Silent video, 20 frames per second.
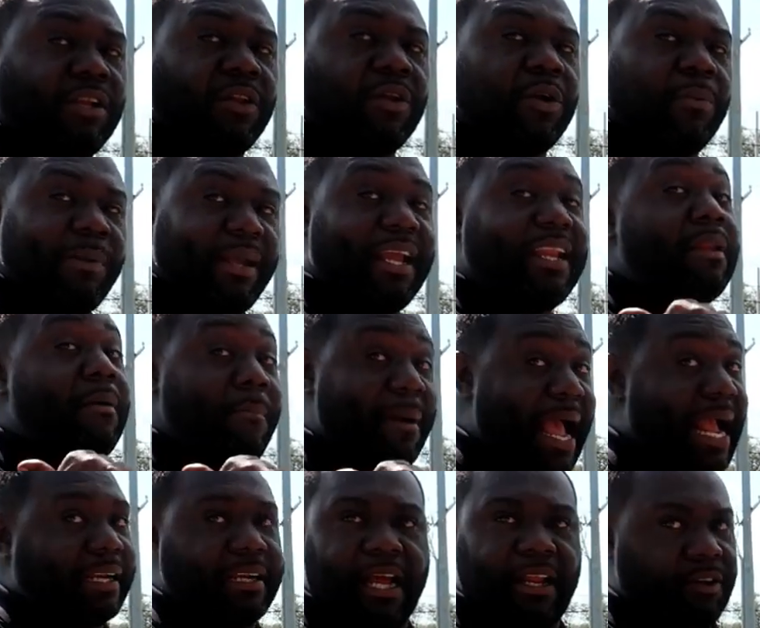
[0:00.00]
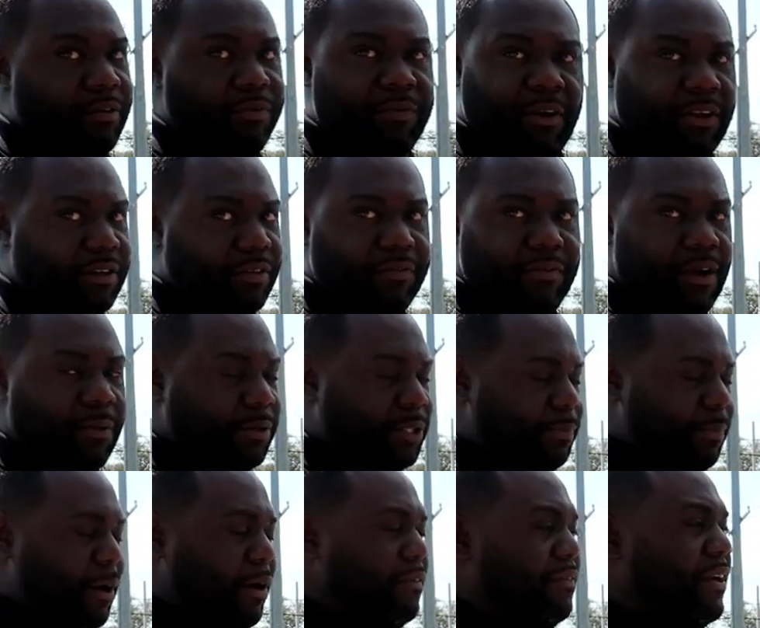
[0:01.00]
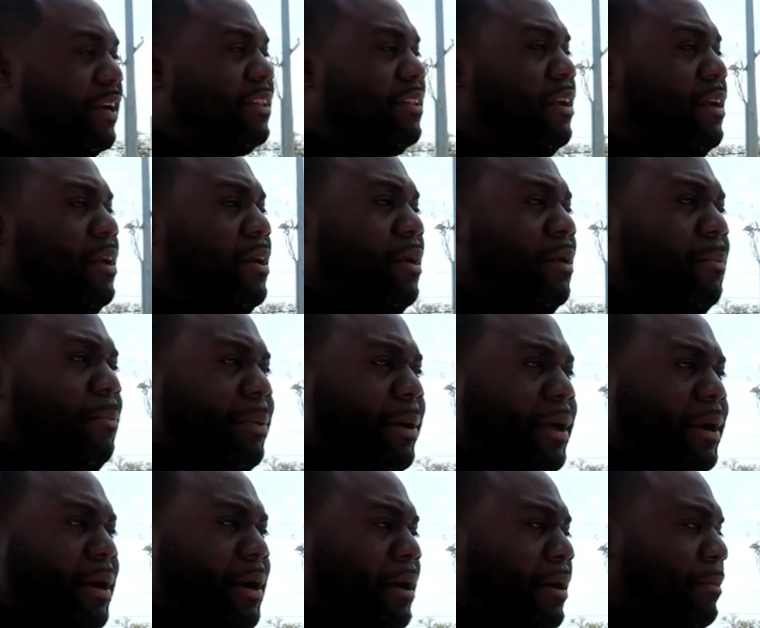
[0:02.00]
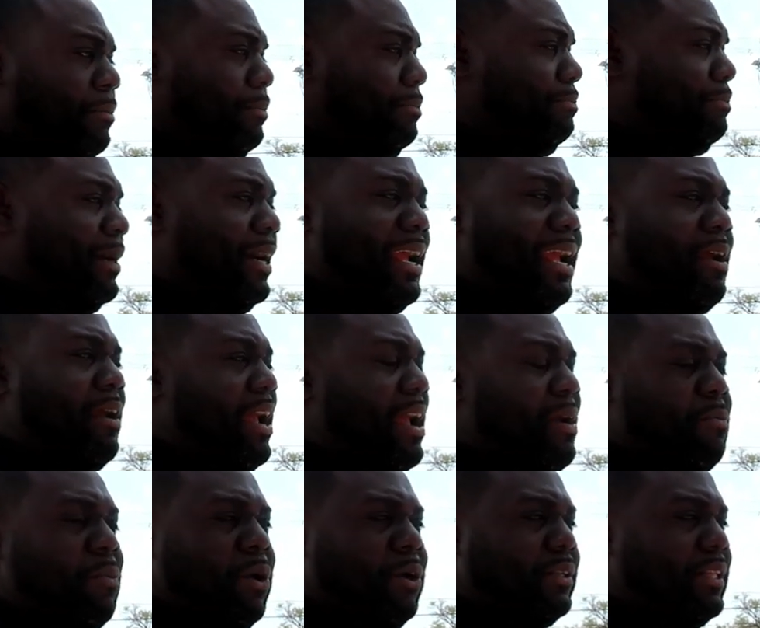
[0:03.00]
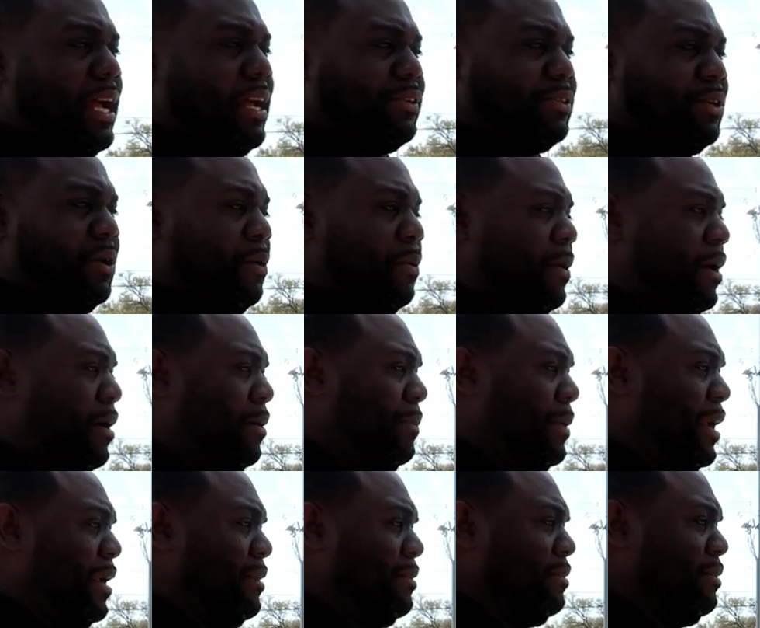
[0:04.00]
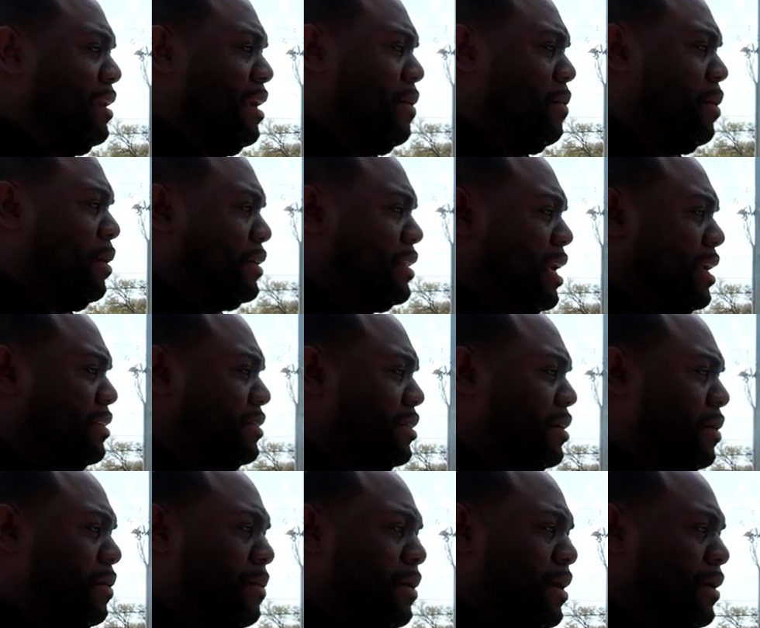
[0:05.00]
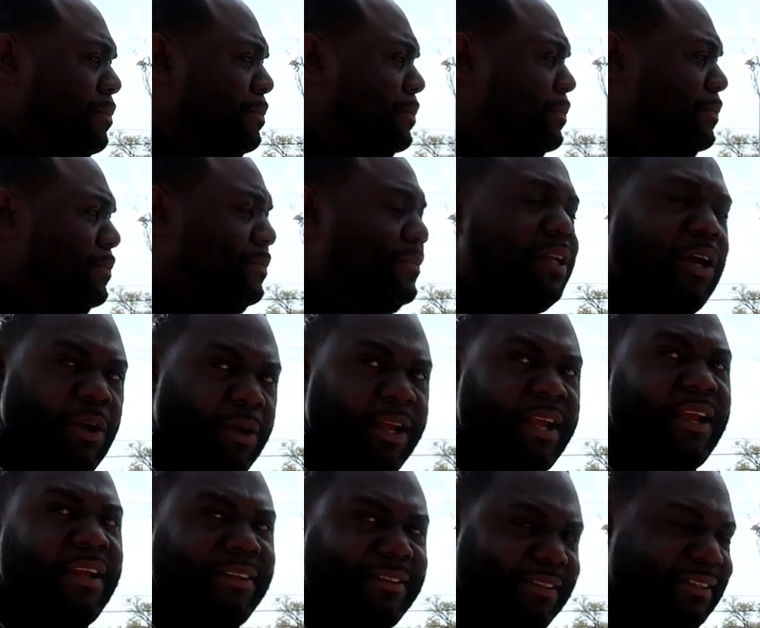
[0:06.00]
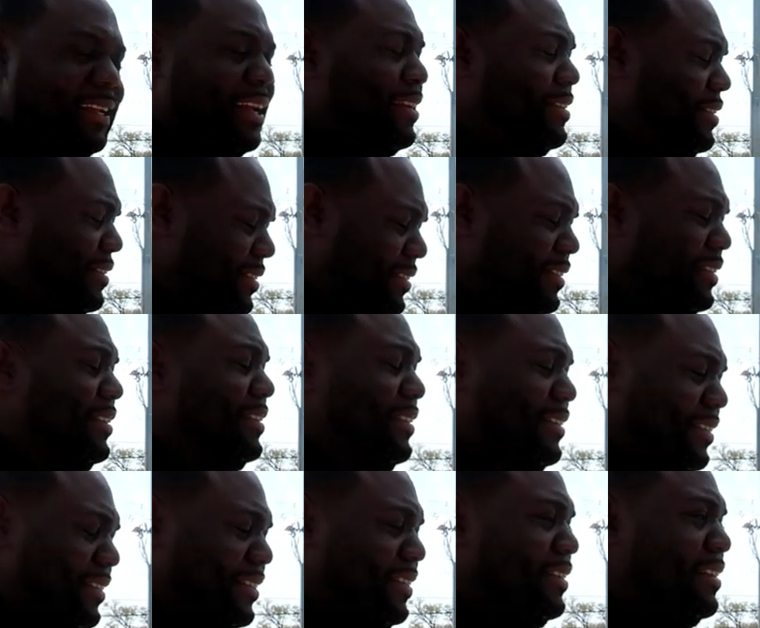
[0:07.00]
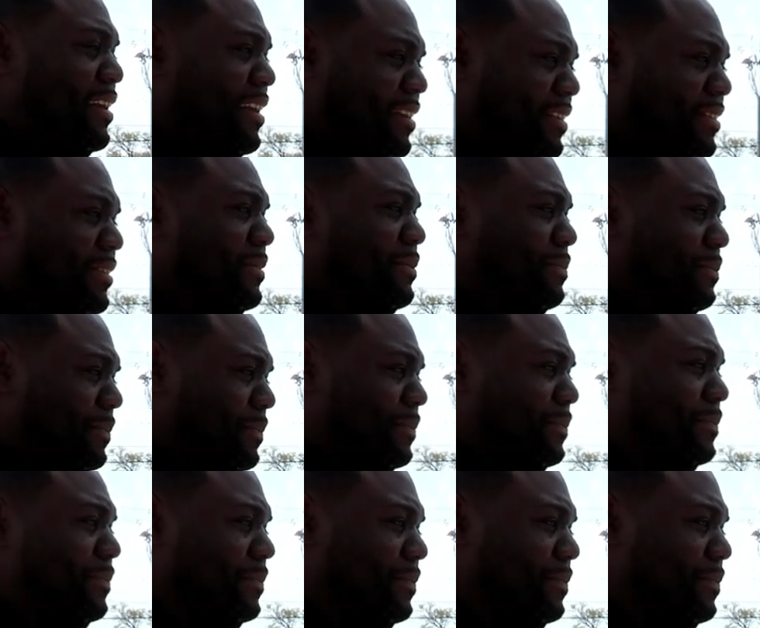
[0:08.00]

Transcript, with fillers: a little bit in the right. back, not in the front. The gotcha. front was perfect. But um, but it, it, worked out so well, man. I, I, used to have an EK though, man. Oh yeah. I had a black black EK Lord on uh